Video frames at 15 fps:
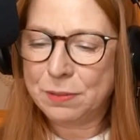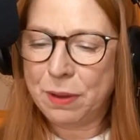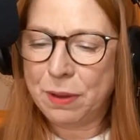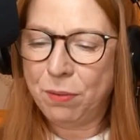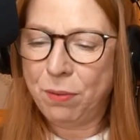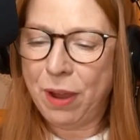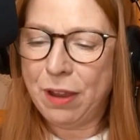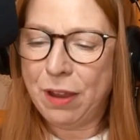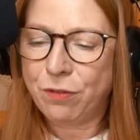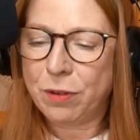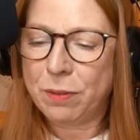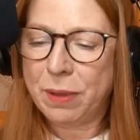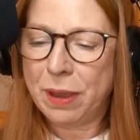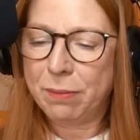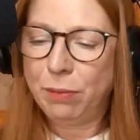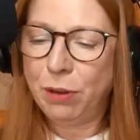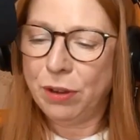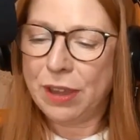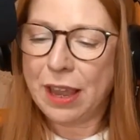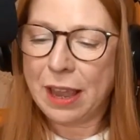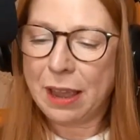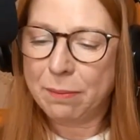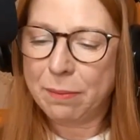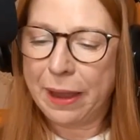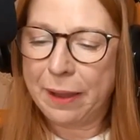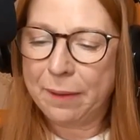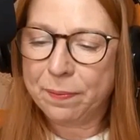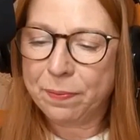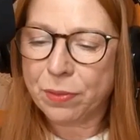me away from him, looking at me.